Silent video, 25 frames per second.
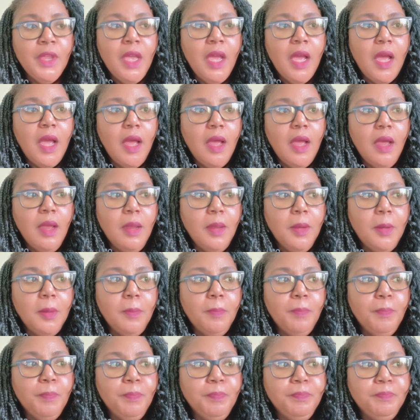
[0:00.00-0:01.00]

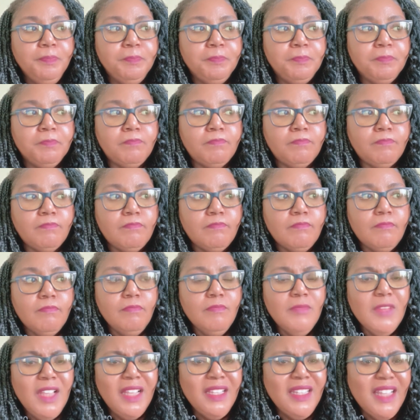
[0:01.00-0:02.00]
Um,
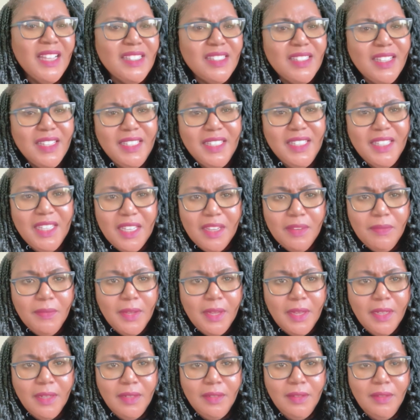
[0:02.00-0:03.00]
and that's a
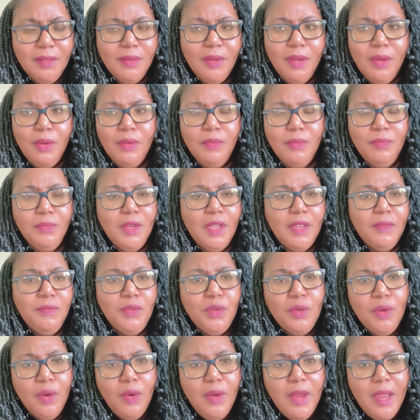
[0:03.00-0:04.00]
given you know if, if, you
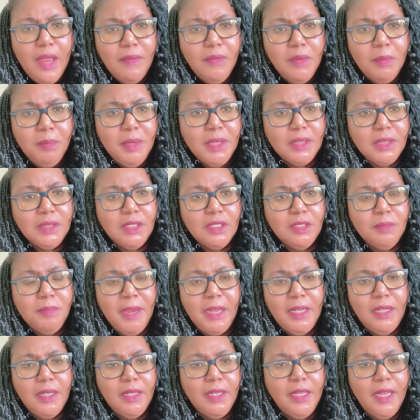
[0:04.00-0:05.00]
don't have a business bank
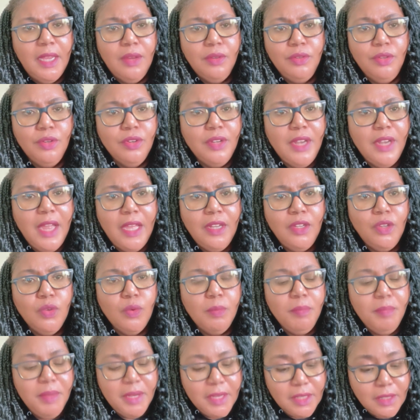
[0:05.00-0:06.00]
account you're not doing
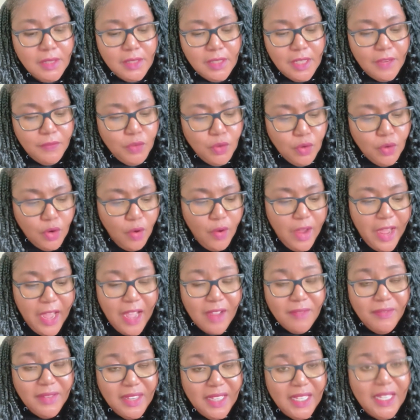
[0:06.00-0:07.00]
business if you don't
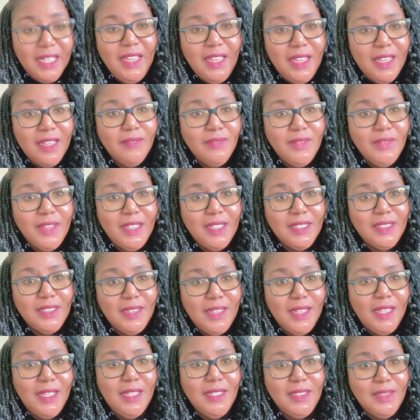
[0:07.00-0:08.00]
have any of these
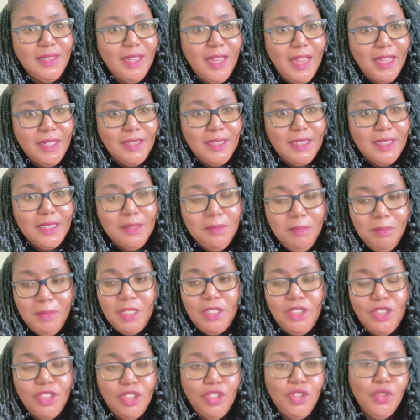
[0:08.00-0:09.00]
things that i just
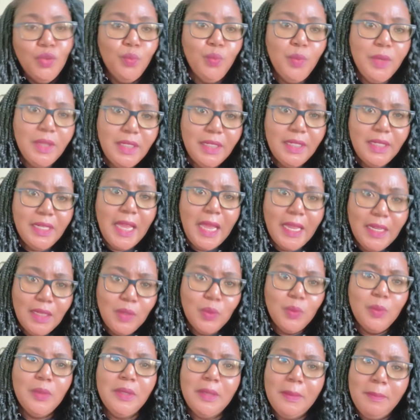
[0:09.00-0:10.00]
mentioned you're really not
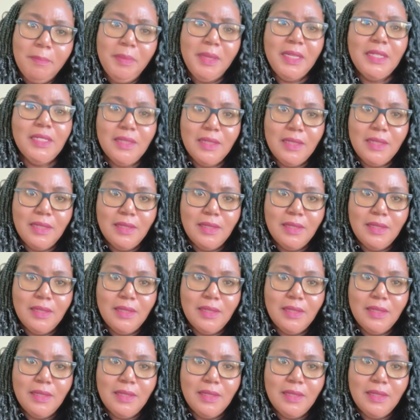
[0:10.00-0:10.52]
doing a business